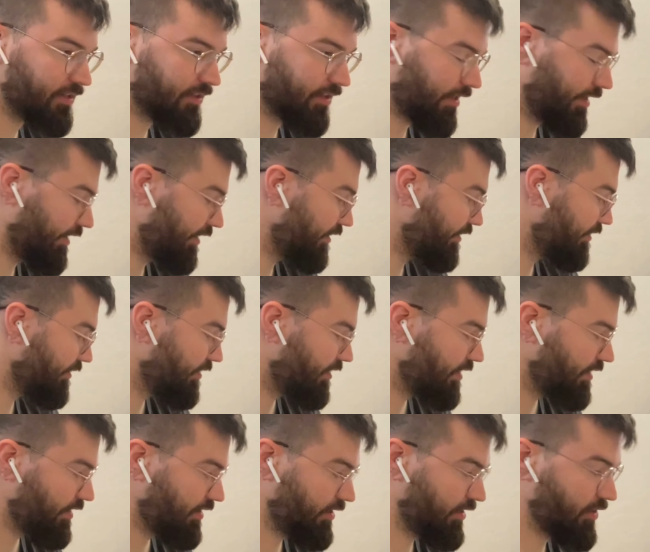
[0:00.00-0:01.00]
Like,
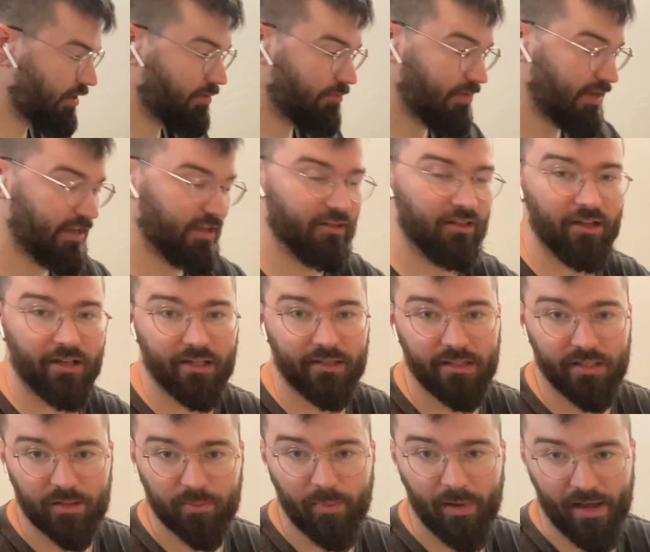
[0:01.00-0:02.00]
you know, I might look at
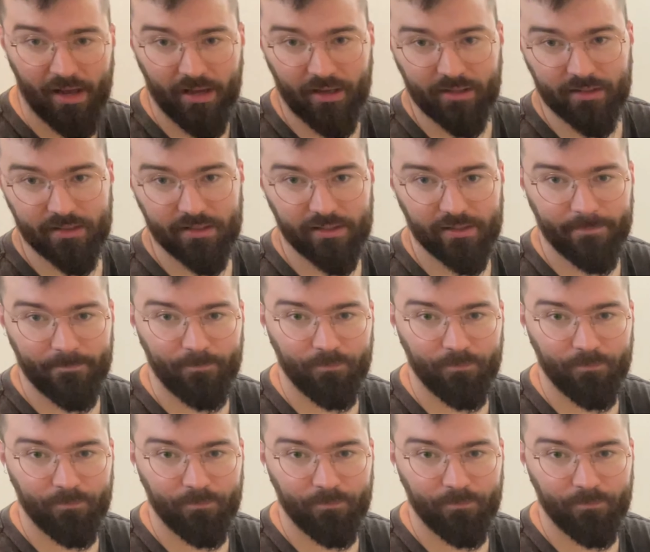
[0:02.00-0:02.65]
this box